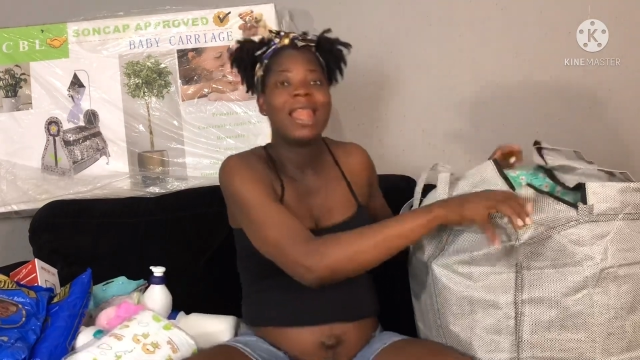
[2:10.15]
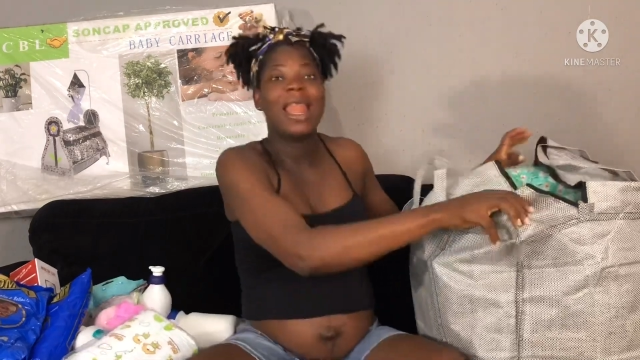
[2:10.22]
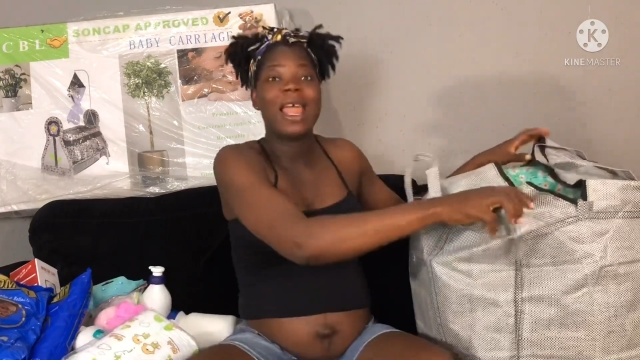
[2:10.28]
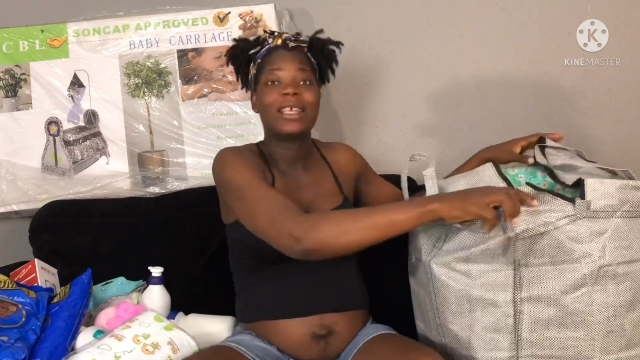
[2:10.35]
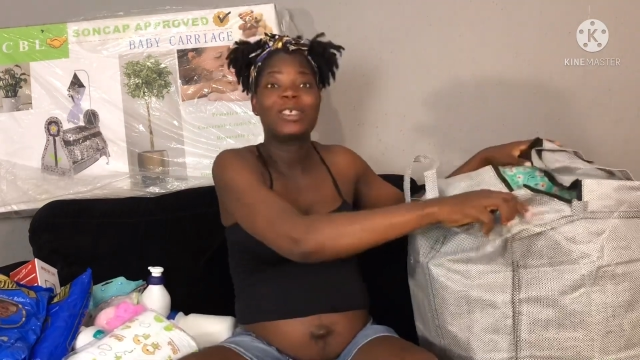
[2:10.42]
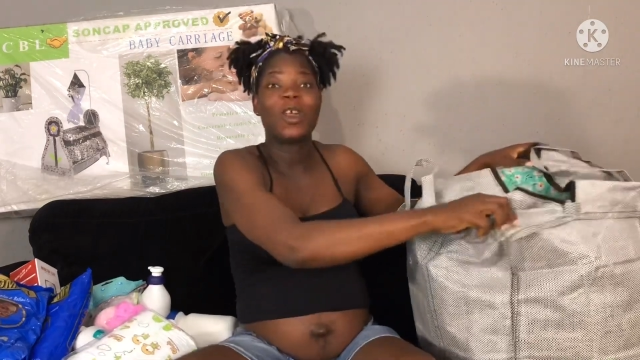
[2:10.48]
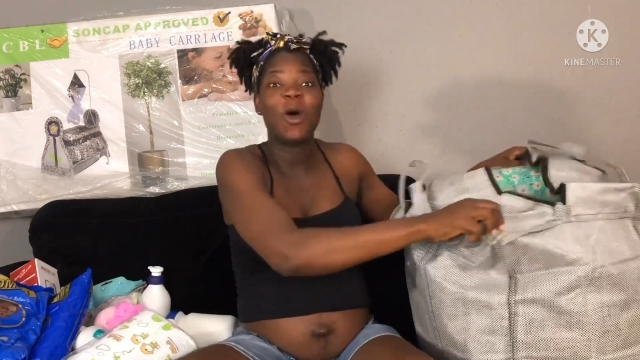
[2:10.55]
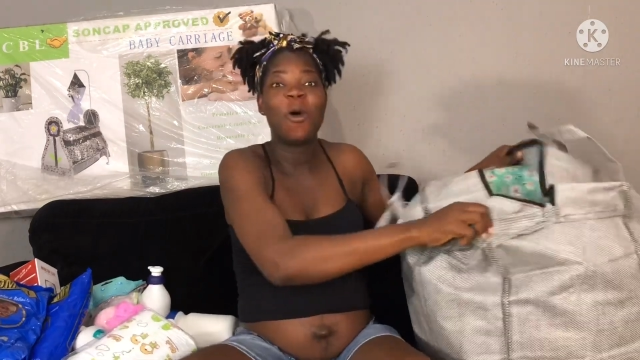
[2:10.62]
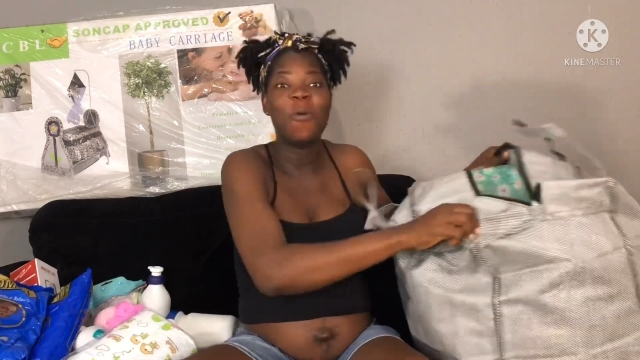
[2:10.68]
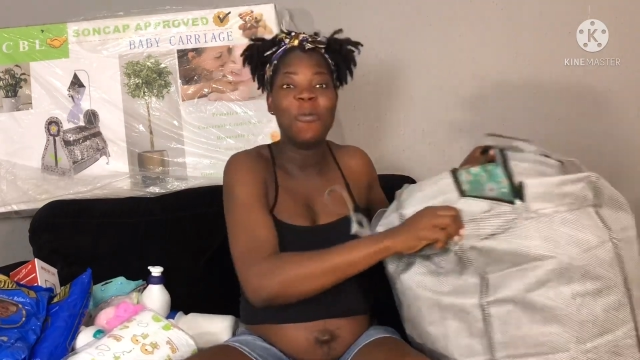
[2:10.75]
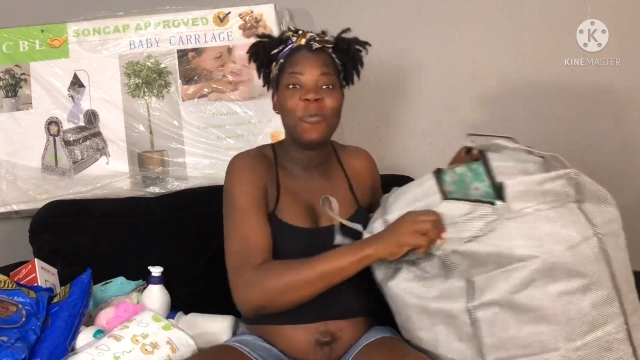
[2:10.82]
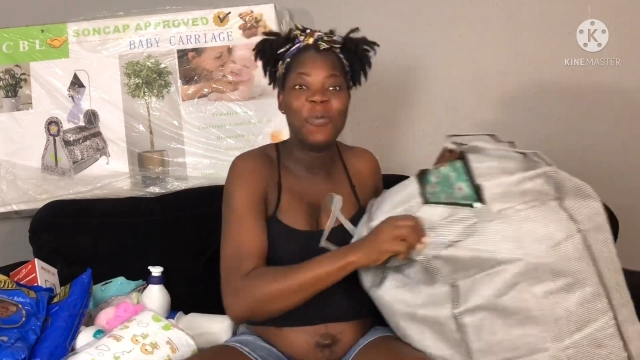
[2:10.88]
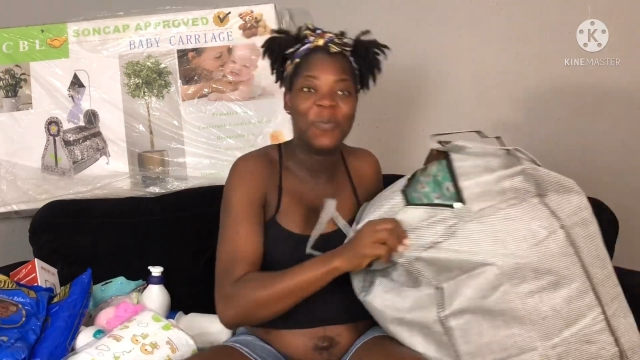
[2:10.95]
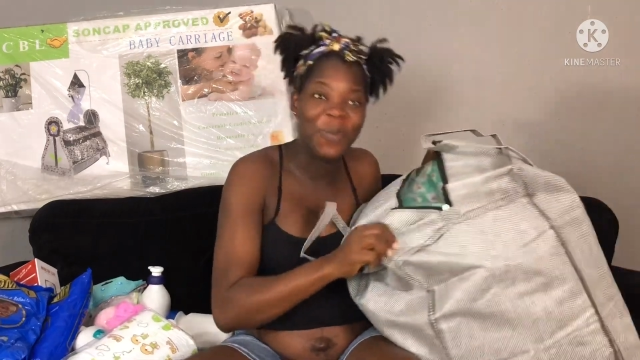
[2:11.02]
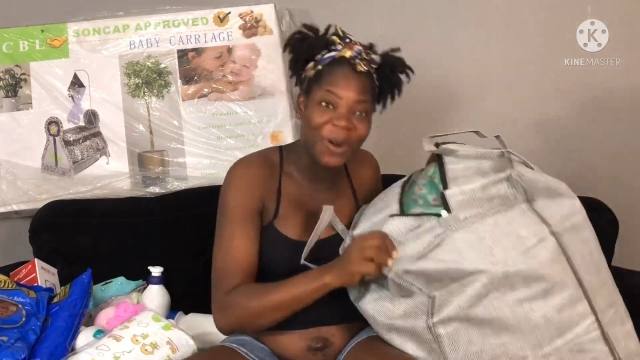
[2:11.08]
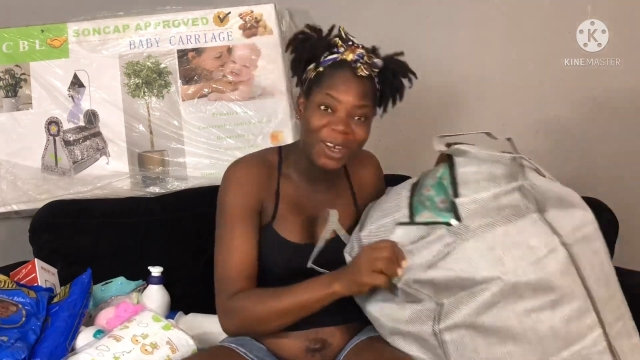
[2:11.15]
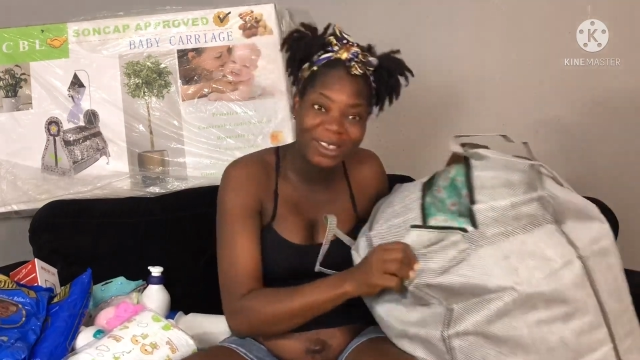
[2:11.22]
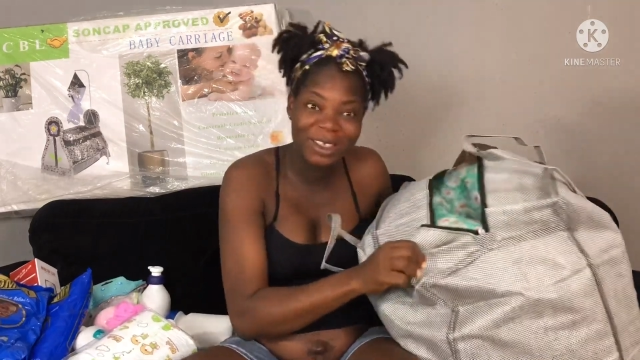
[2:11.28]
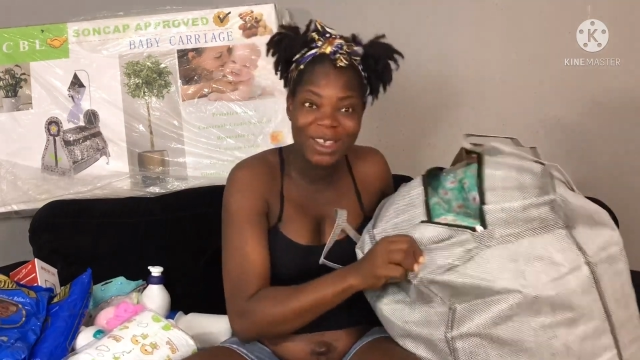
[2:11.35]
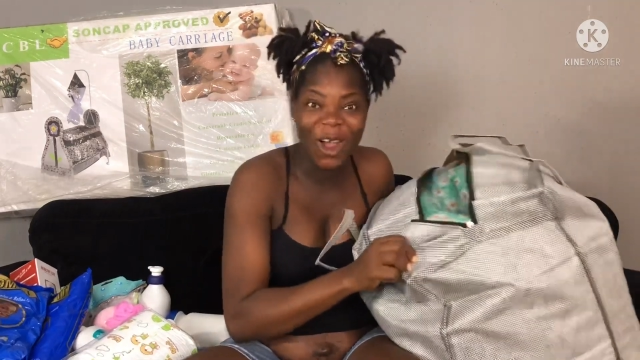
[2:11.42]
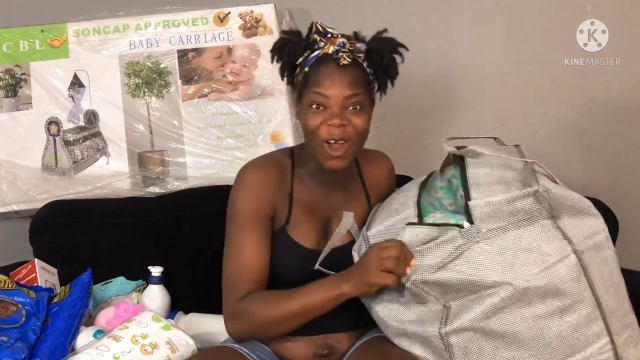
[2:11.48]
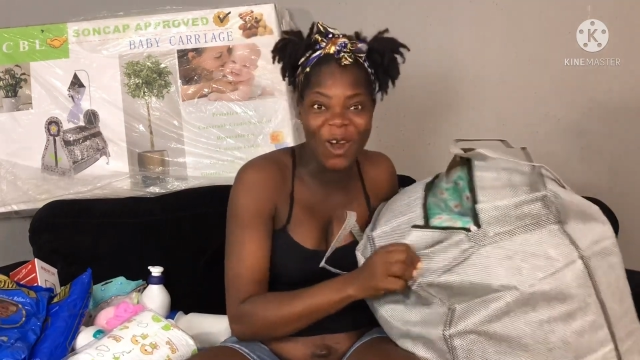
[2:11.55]
Let's
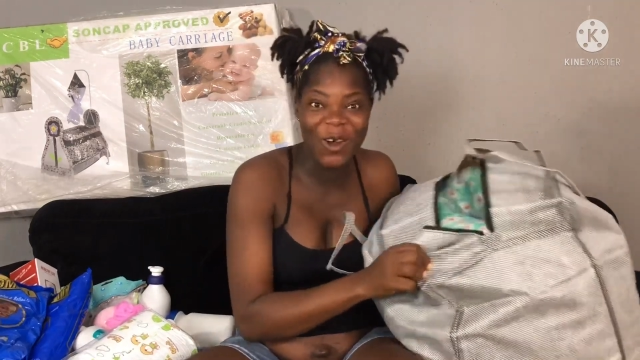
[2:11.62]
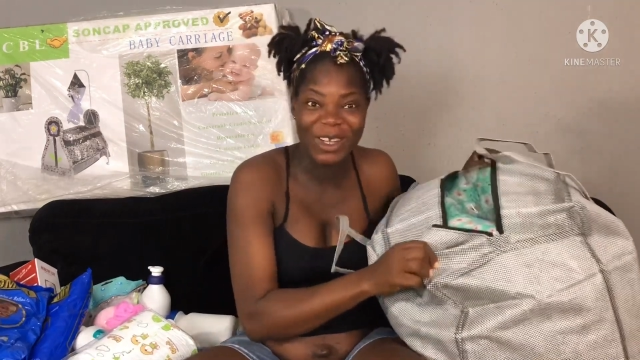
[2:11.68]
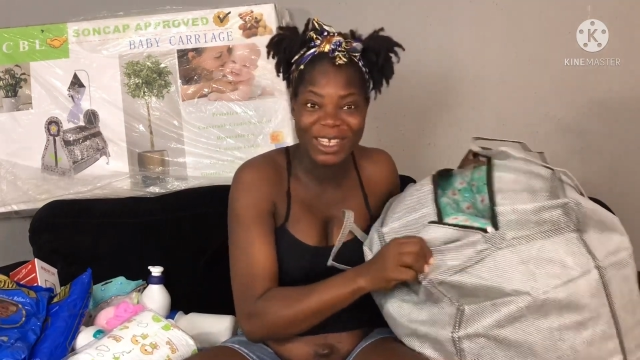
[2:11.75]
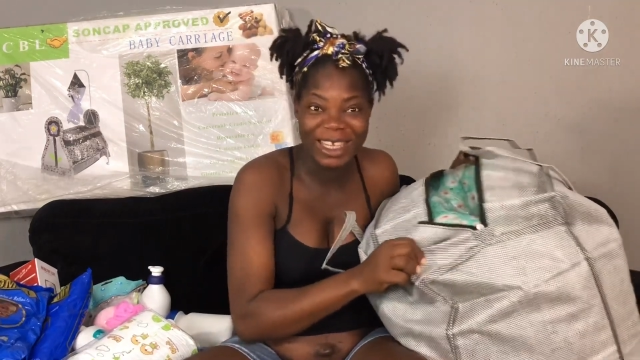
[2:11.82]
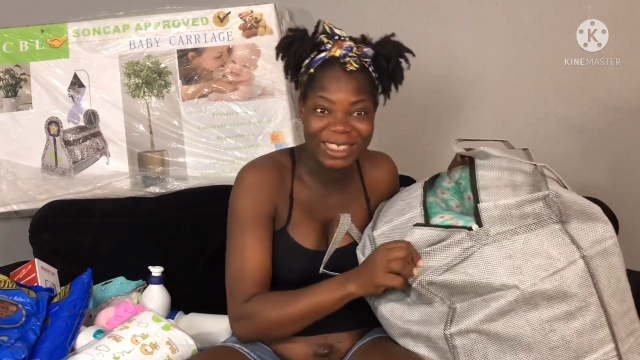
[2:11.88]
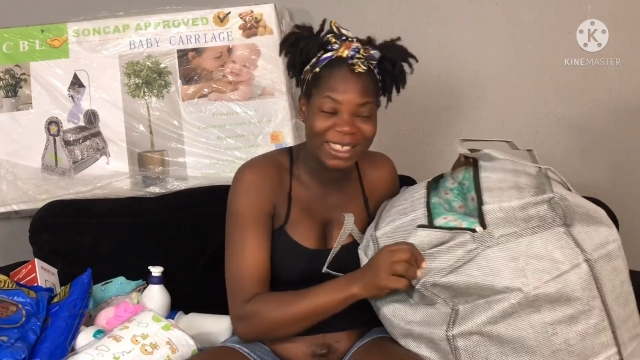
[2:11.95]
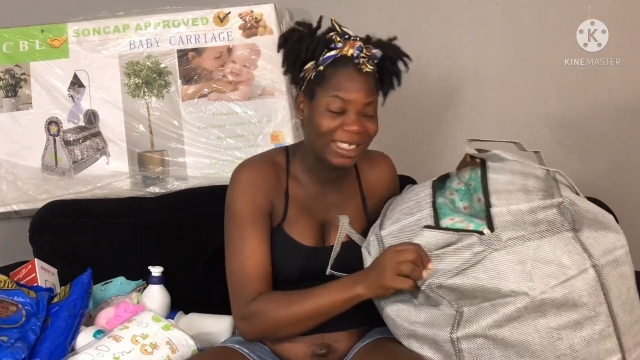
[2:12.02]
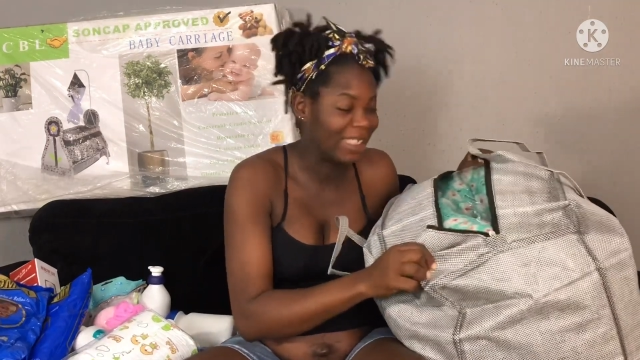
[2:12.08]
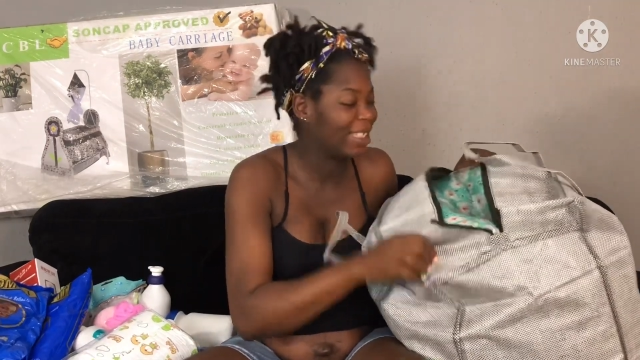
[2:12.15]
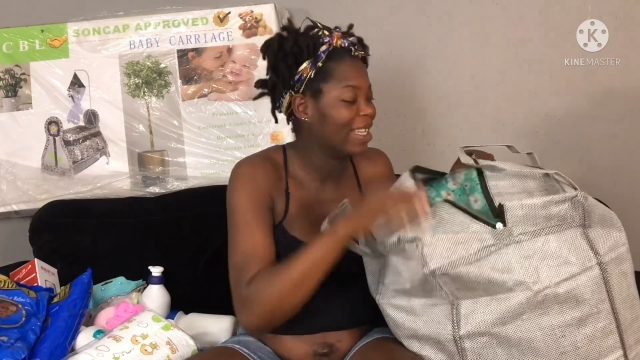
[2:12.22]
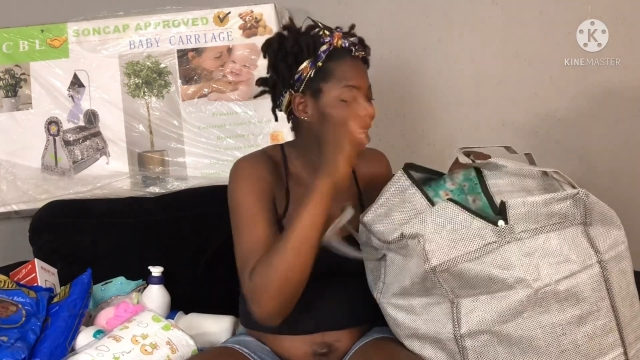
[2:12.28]
unbox all that